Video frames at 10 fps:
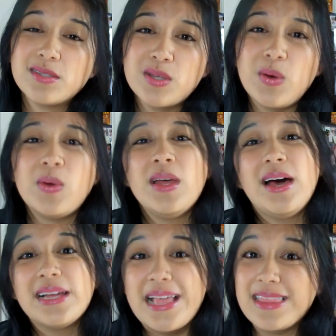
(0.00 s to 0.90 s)
So
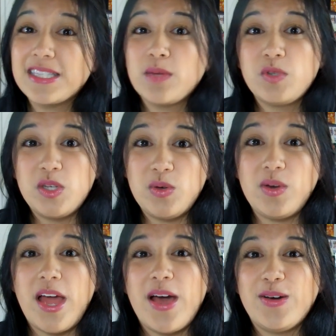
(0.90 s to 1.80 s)
again, that's up to you
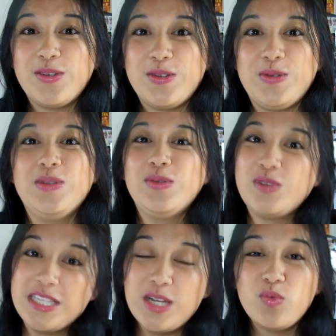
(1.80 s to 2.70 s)
and how you
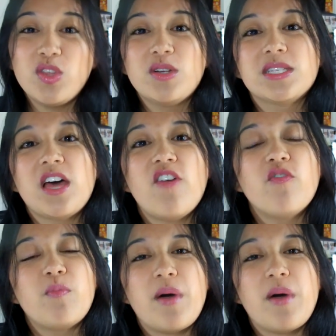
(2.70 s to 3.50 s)
reason with yourself,